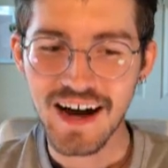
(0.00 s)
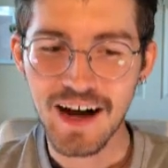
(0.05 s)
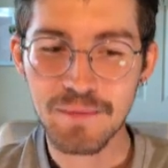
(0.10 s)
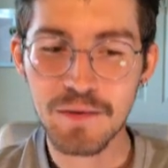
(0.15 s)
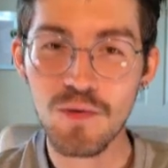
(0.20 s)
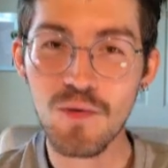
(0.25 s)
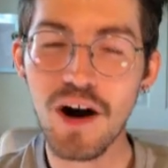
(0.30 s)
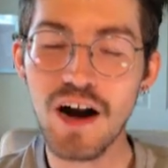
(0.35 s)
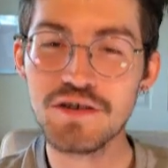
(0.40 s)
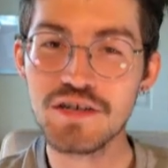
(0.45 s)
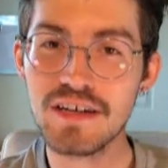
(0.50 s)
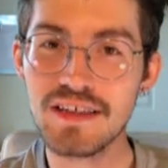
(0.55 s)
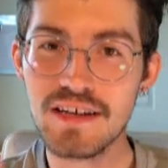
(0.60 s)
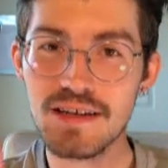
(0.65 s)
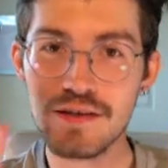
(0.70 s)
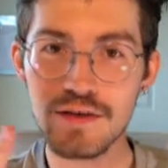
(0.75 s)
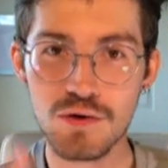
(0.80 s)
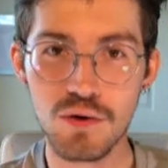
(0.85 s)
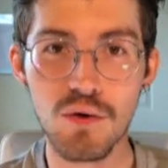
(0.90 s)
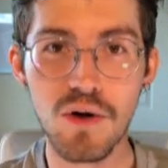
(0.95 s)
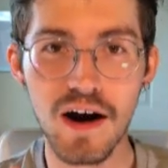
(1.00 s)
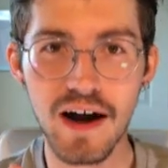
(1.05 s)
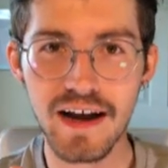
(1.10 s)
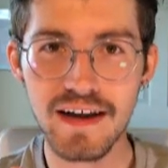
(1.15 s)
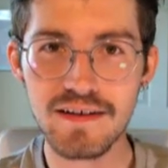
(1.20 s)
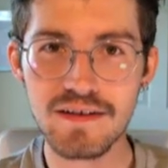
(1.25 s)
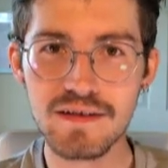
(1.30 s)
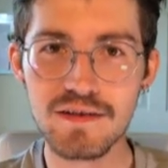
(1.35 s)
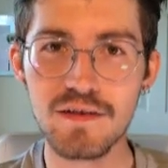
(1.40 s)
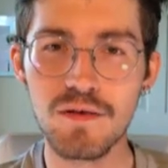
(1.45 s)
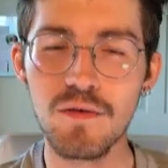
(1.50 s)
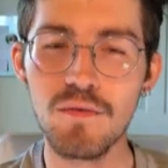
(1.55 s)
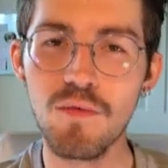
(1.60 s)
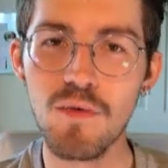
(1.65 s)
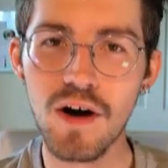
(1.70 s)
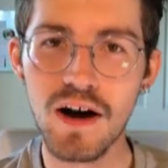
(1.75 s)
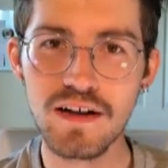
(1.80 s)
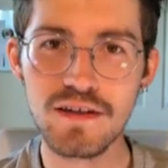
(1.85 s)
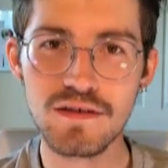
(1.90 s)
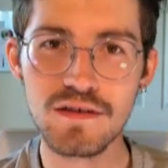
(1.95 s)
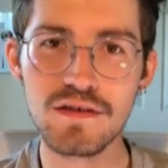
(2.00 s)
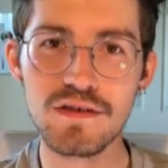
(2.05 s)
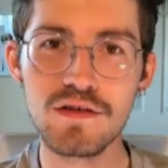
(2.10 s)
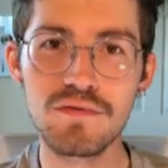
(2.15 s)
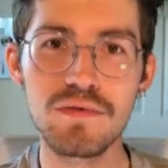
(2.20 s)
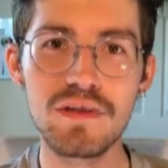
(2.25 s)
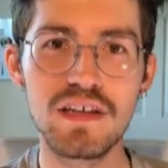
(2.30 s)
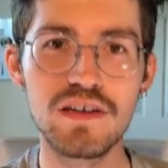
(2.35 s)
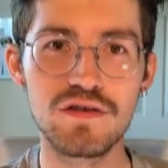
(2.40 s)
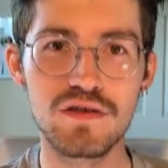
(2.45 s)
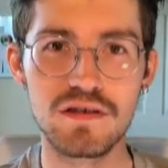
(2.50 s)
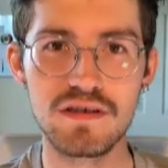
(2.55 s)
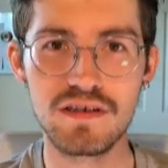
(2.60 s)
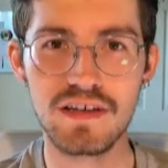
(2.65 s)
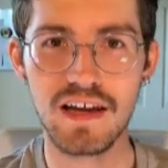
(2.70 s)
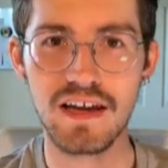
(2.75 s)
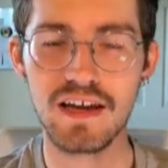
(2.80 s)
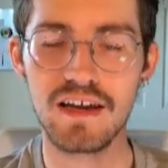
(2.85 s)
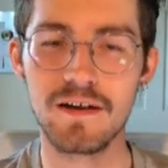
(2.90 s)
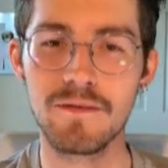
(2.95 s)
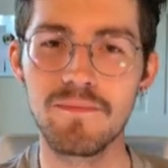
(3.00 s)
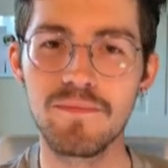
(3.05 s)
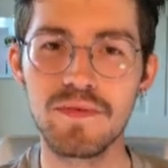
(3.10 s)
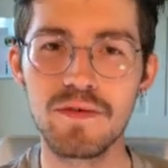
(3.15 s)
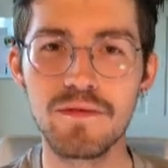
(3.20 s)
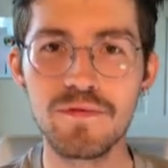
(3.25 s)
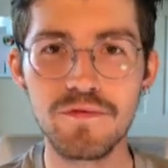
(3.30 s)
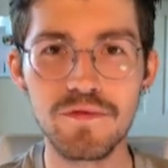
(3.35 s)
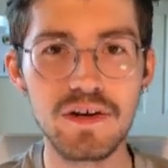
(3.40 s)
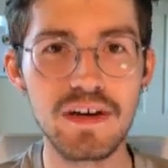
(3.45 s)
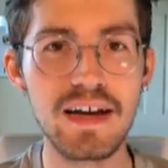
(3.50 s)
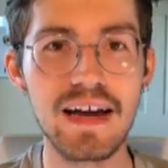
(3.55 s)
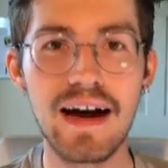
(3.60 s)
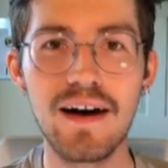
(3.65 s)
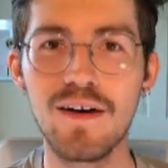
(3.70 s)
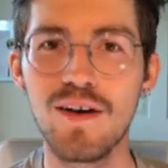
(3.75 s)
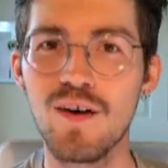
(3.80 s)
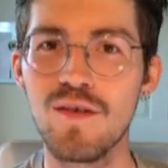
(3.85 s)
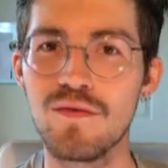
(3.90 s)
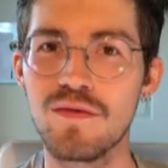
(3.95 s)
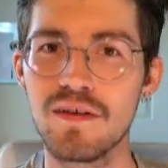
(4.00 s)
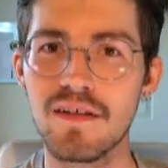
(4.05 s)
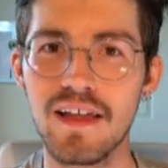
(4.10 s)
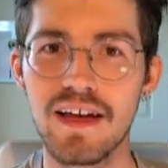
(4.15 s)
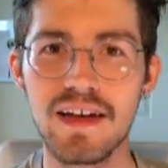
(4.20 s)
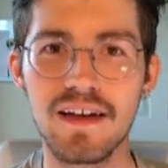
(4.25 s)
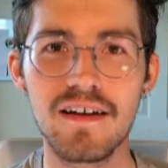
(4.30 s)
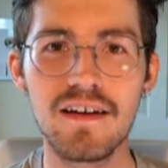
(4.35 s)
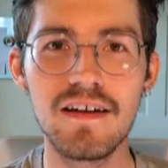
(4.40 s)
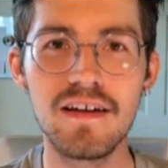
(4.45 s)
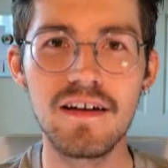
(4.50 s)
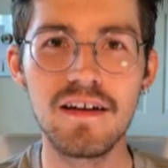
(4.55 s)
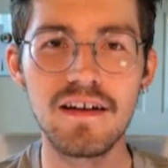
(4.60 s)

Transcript: I'll be watching this twice, once to really just like freak out over like